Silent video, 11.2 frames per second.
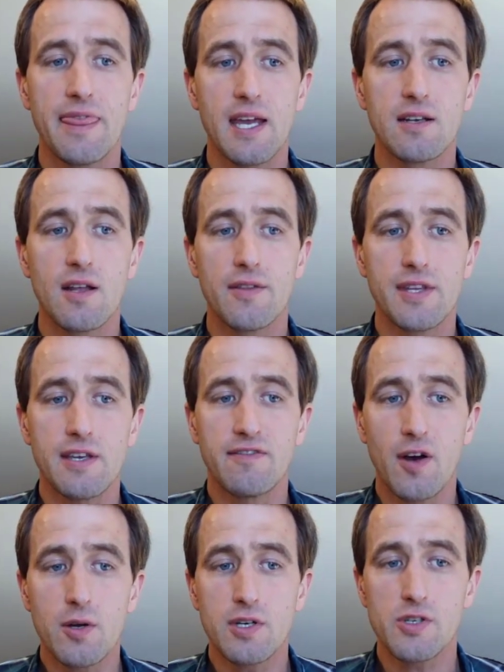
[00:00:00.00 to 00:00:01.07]
Then the
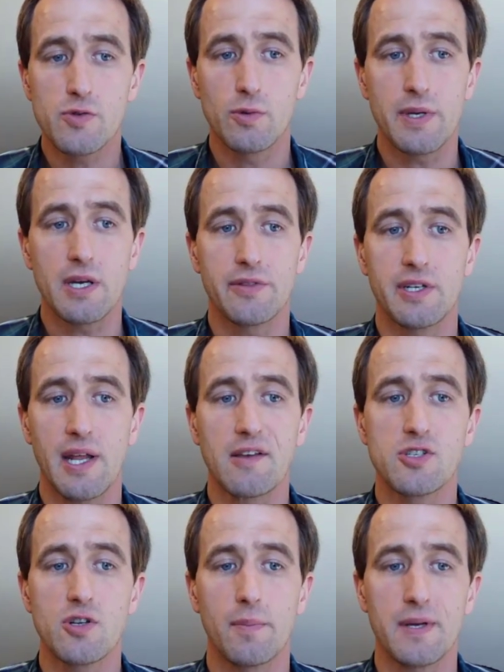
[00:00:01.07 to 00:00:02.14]
focus will be on the
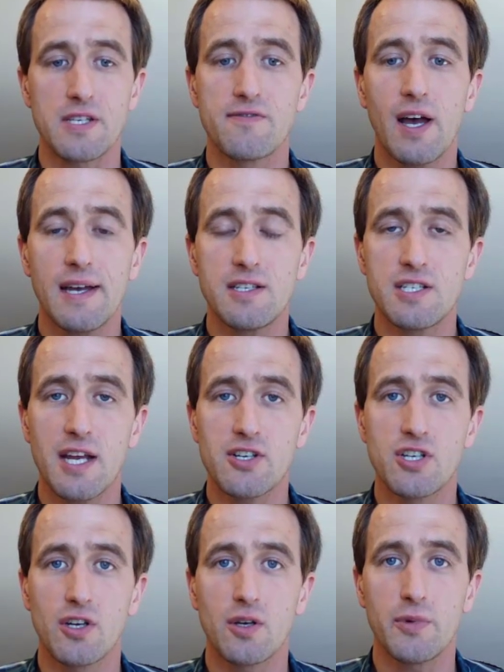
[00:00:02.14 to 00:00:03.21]
next topics, fire
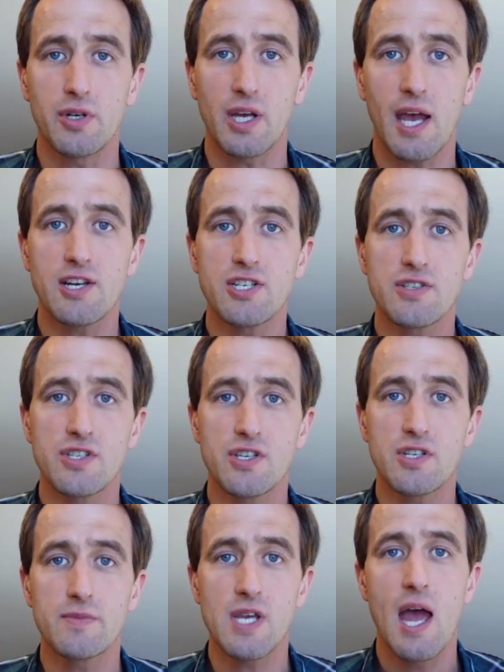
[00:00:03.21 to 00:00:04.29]
detection and communication
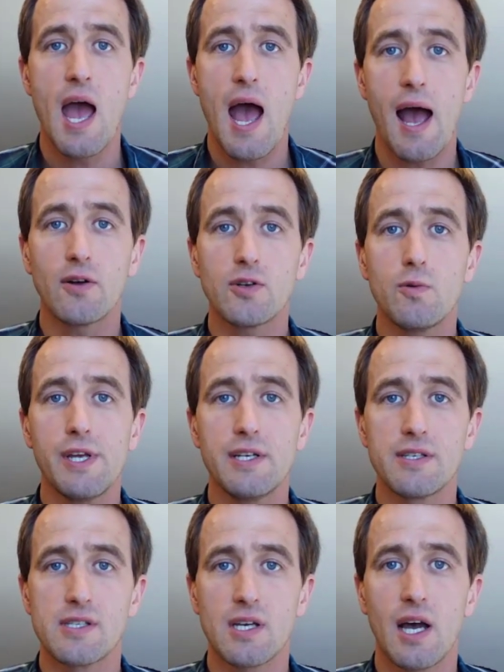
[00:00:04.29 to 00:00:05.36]
systems. How do we
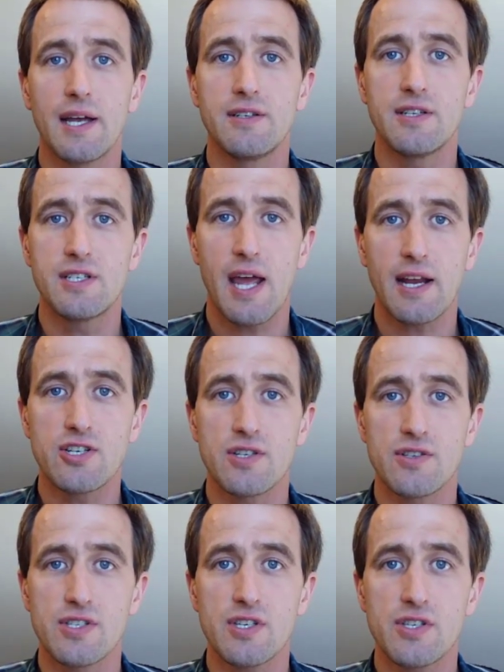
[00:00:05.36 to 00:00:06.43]
design
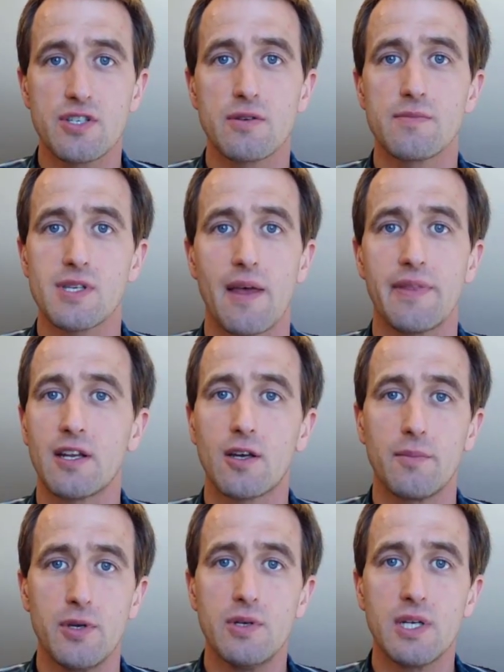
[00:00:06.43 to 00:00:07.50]
detection systems and then
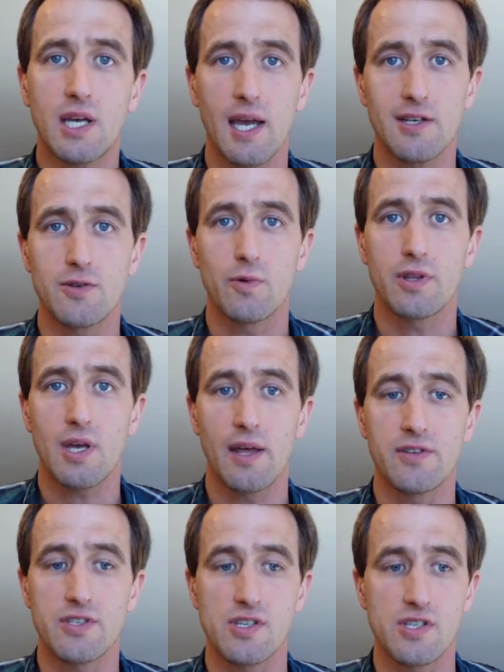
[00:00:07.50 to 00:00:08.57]
communicate with
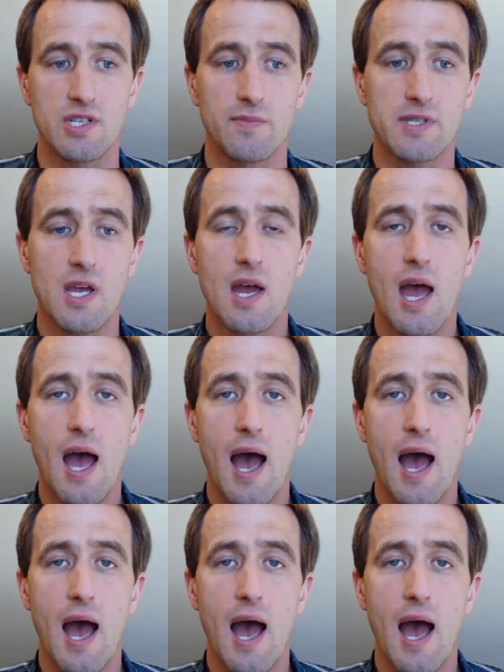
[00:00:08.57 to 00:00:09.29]
other systems?